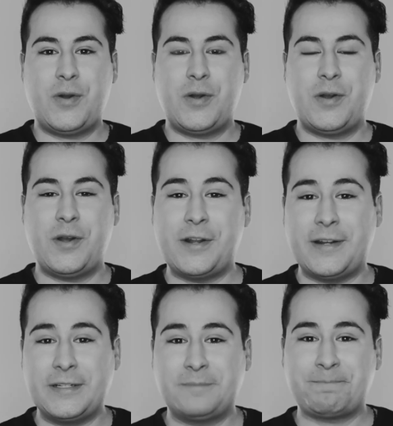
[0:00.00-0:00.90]
All
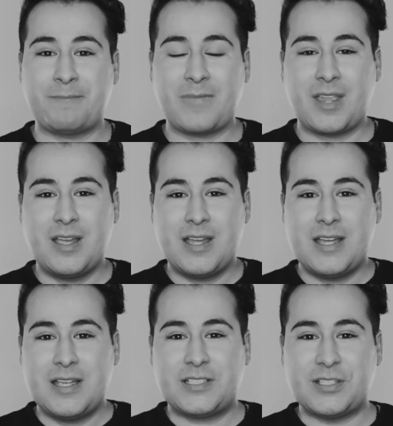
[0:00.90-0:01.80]
right,
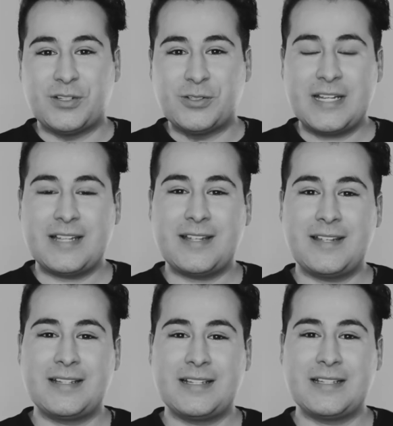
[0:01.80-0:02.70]
so
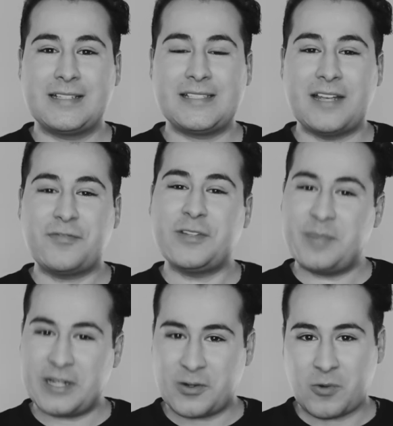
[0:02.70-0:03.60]
it's definitely
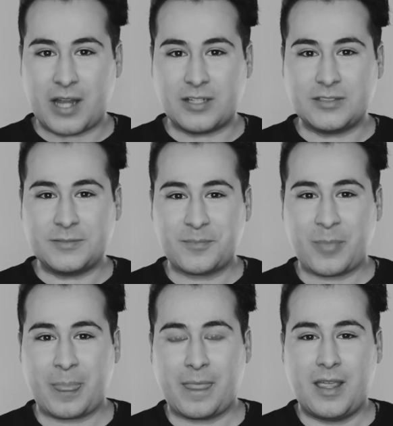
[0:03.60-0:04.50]
been a while,
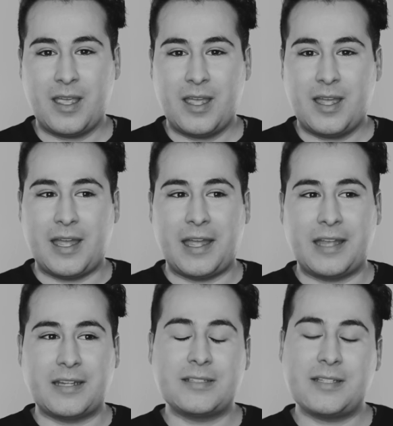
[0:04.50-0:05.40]

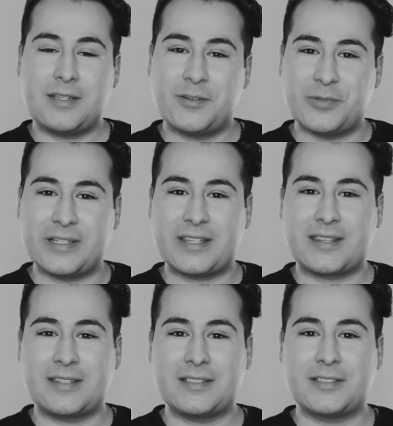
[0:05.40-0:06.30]
and
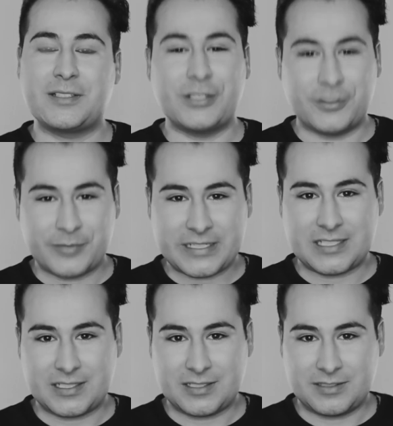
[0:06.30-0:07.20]
with good
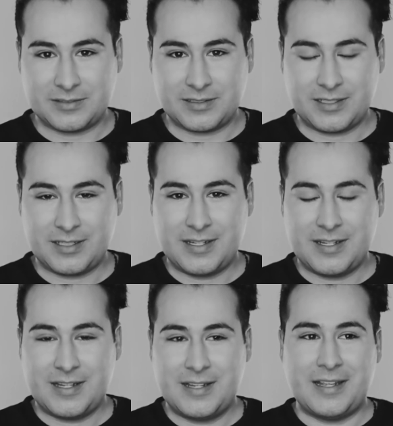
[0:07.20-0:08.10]
reason.
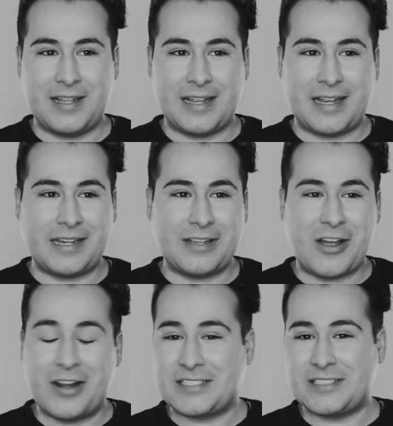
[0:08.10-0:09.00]
I
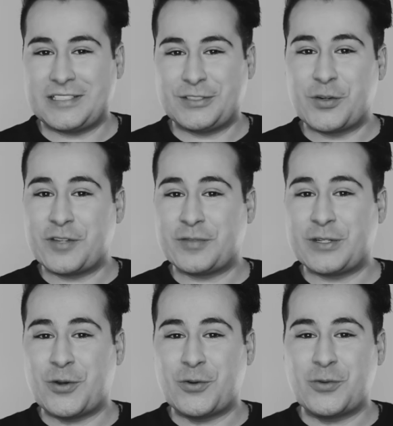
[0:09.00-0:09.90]
honestly don't
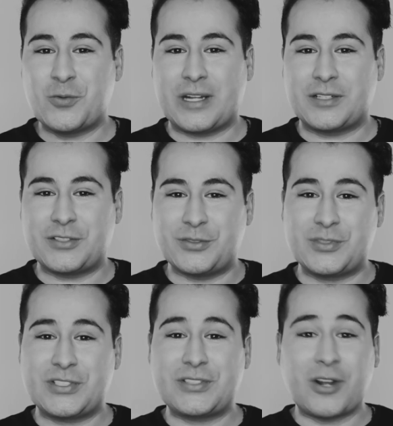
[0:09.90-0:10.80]
even know where to
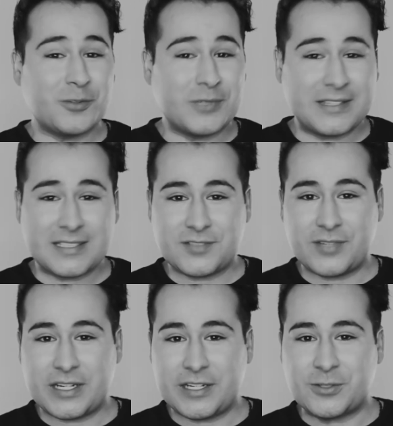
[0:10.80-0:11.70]
start with this
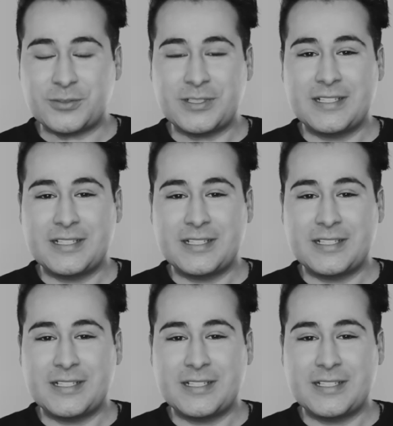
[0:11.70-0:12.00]
video,